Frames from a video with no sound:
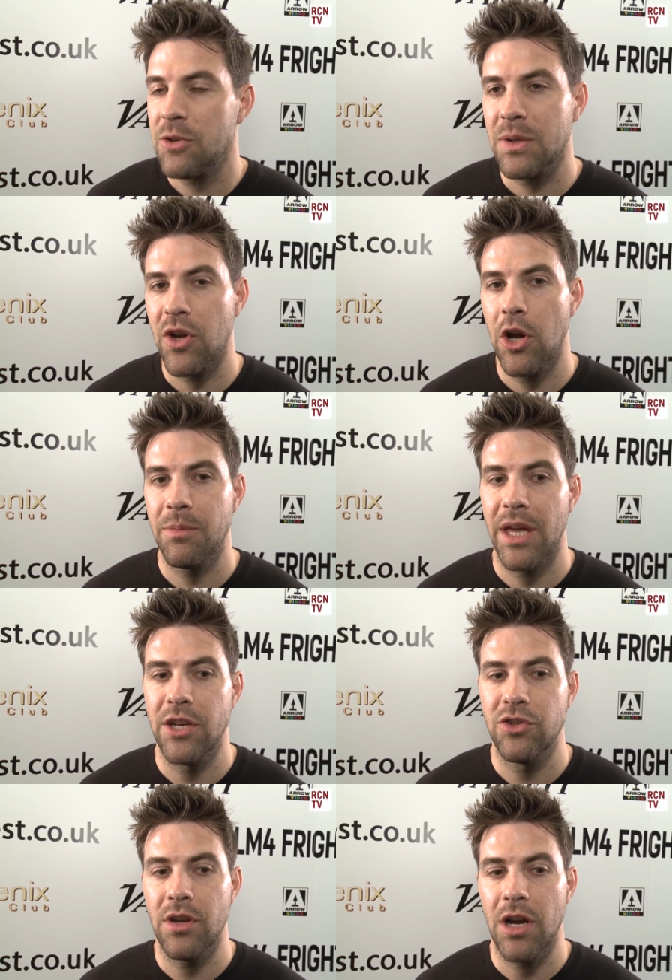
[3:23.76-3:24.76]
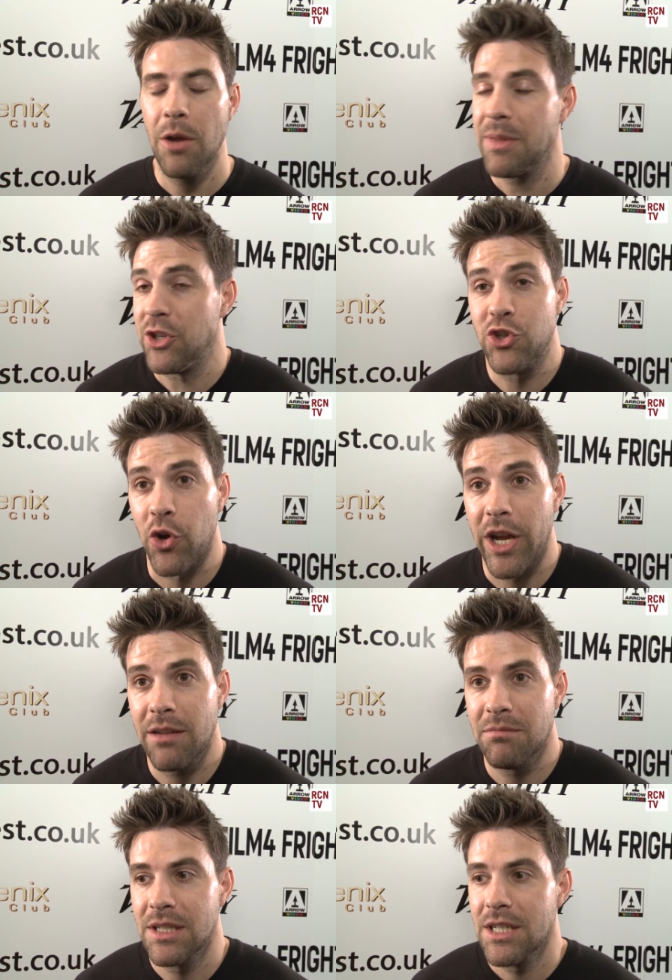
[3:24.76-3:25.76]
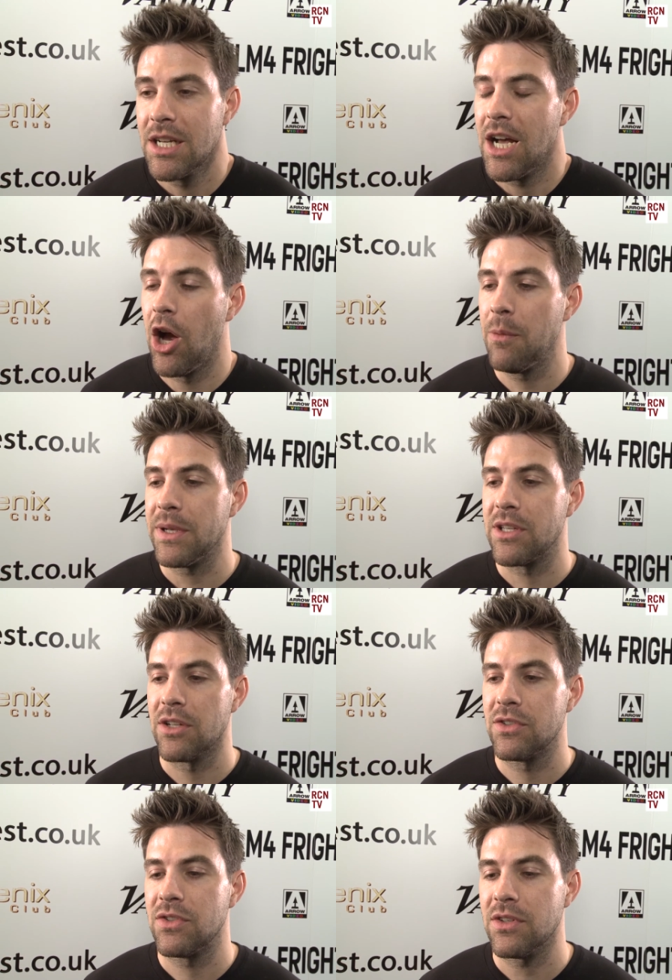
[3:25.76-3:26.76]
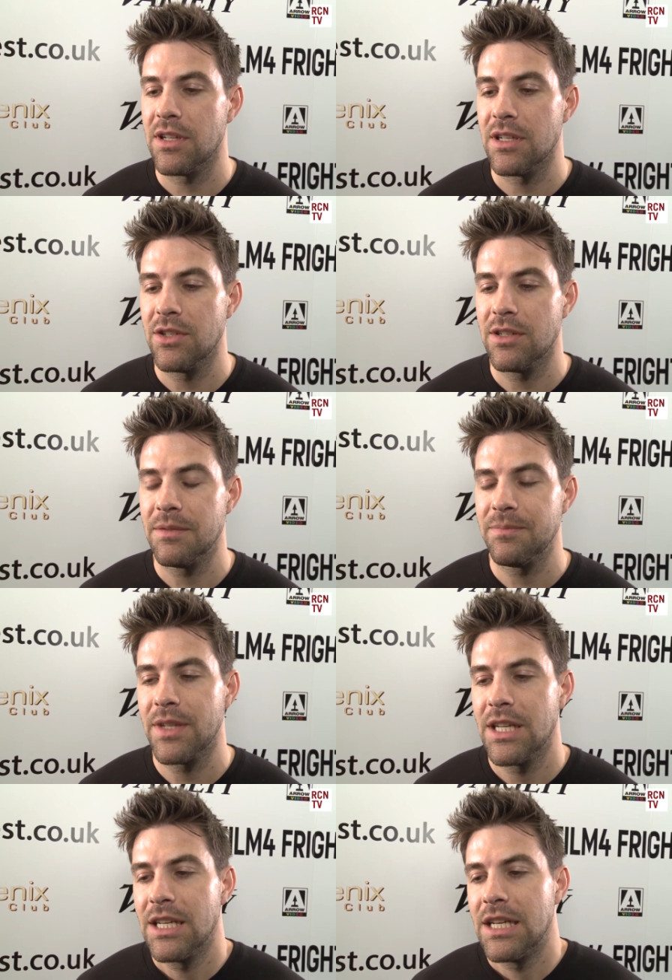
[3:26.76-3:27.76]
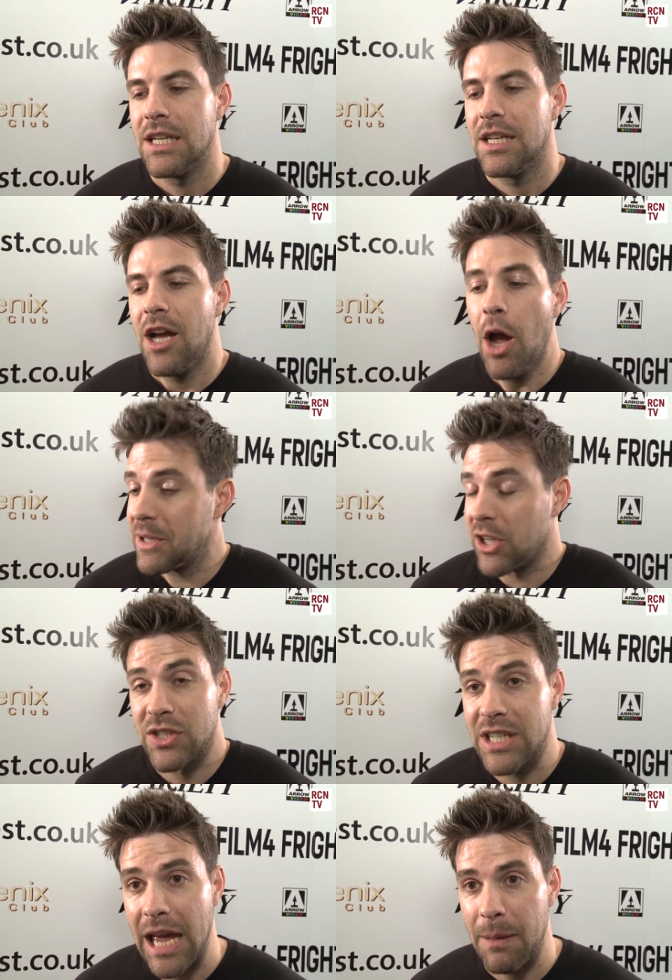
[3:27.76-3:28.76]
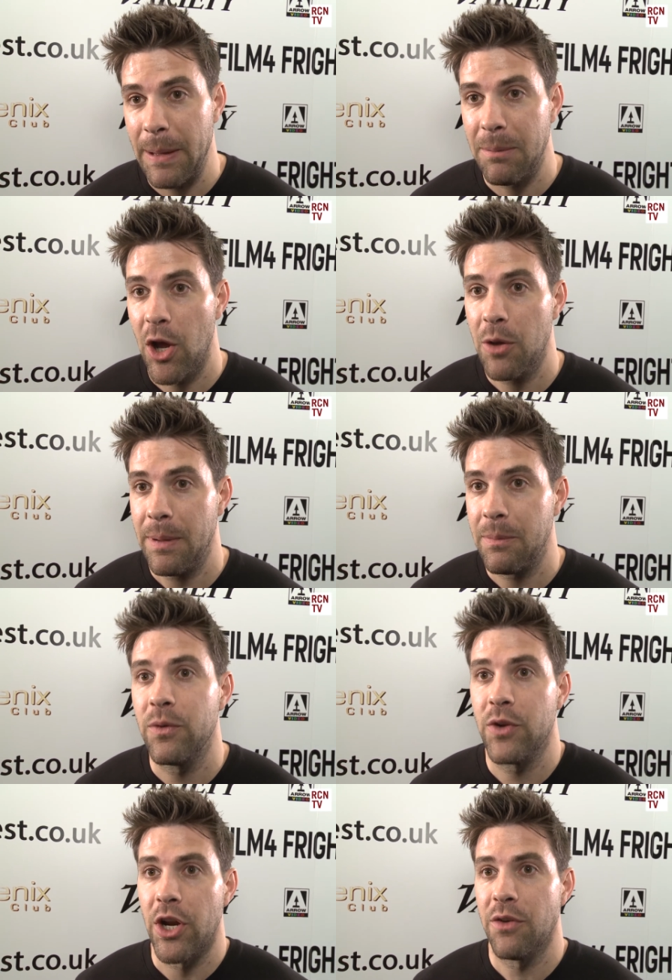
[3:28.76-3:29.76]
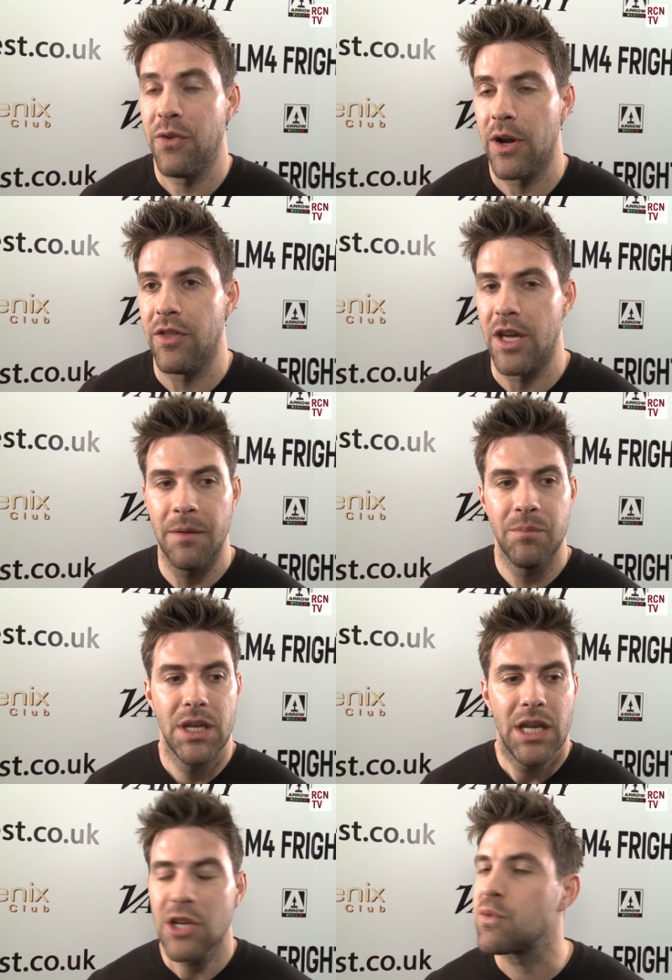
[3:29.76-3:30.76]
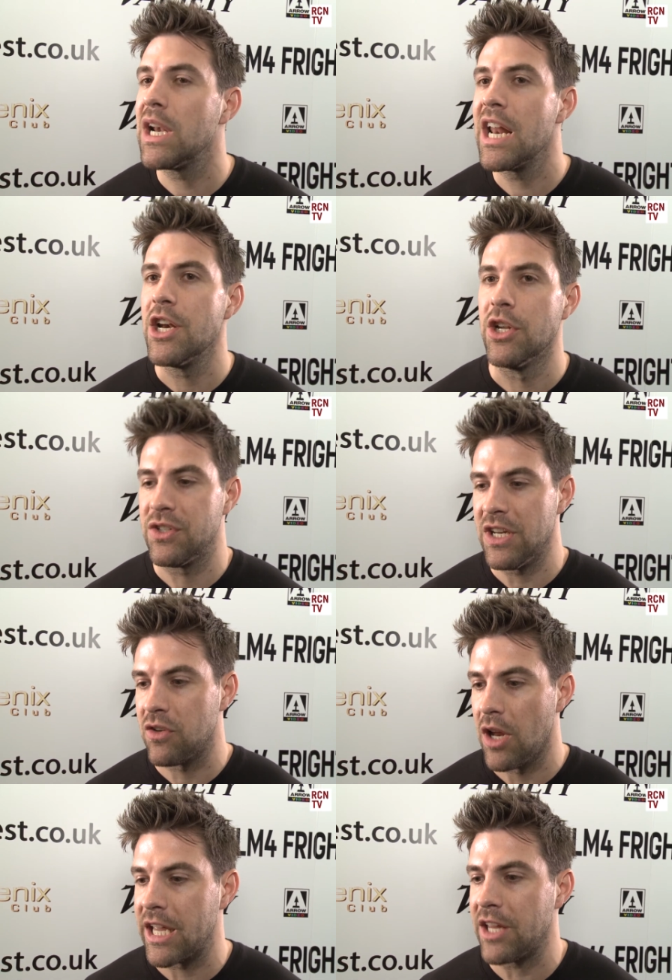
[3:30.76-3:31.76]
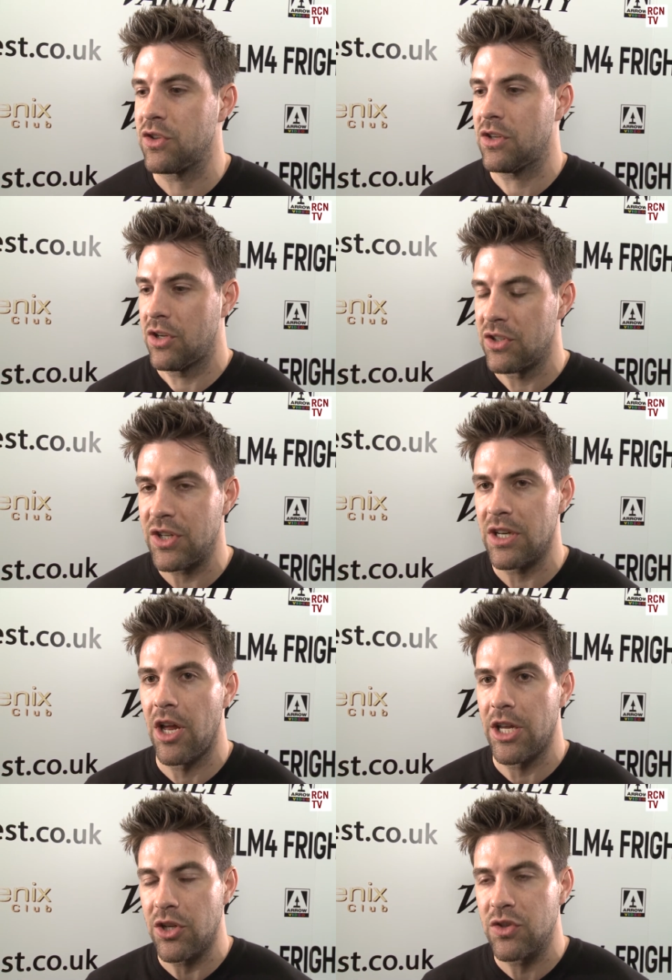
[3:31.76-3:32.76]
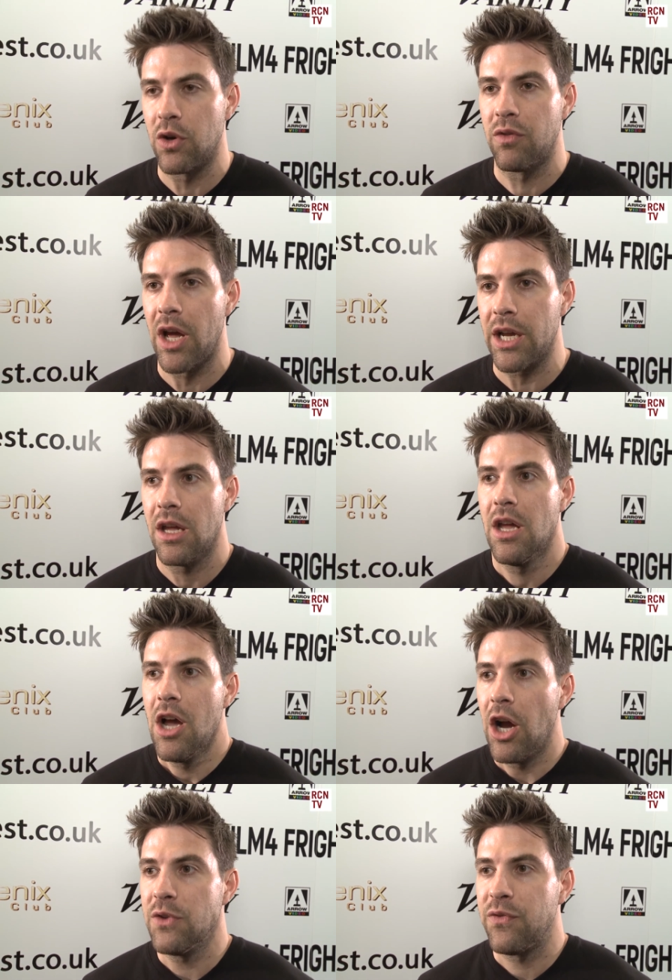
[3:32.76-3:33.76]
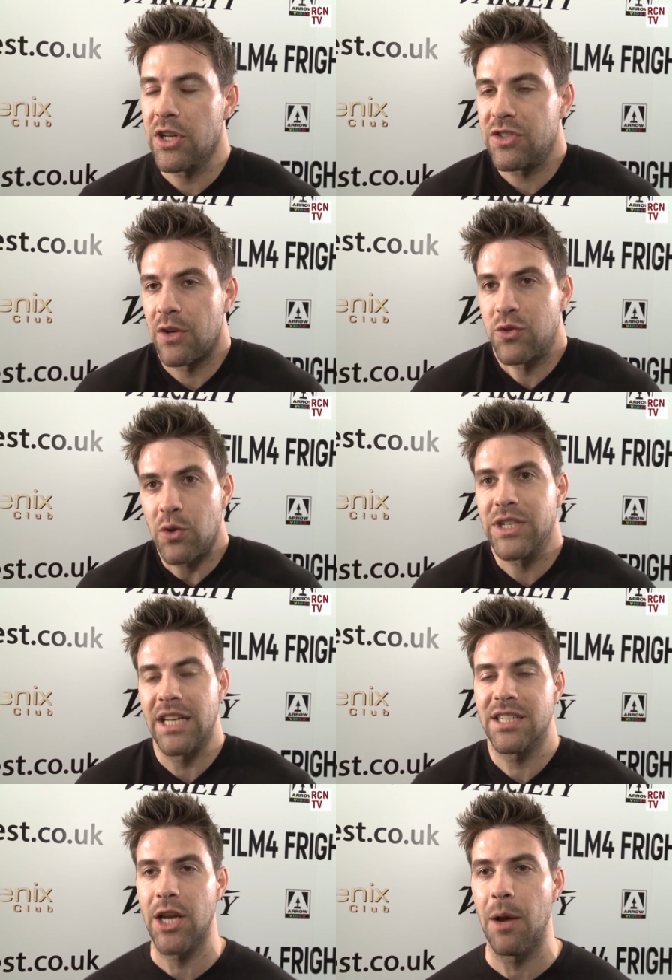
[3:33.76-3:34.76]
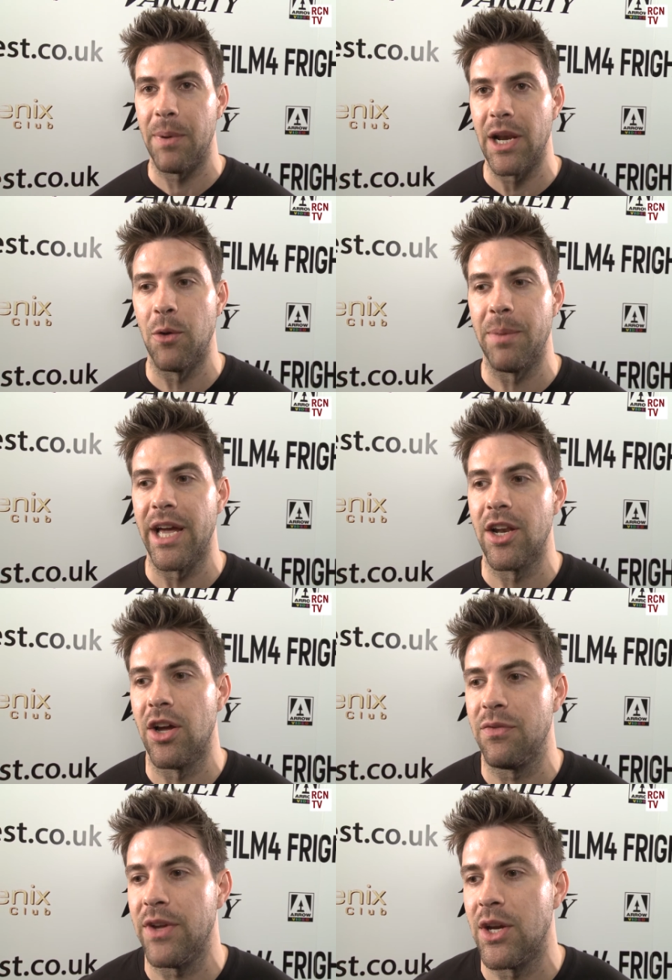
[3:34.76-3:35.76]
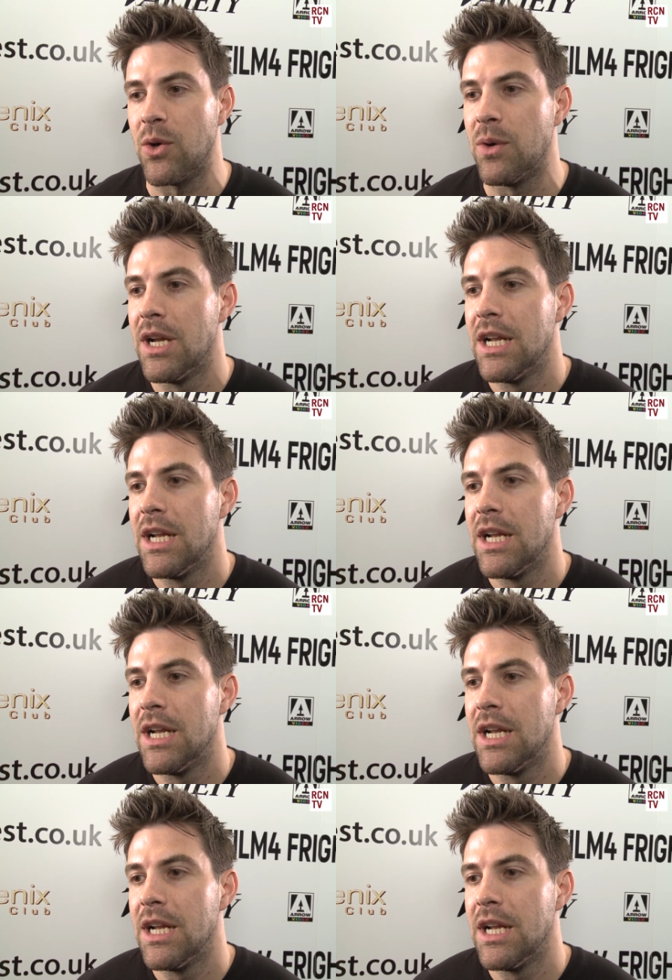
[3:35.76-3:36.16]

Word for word: suppose I hope they, I hope they enjoy it. I hope it does. I hope it does scare people. I hope people, you know, find the it's relentless. It's like it's like you sort of like you find yourself sort of tensing up a little bit, and I feel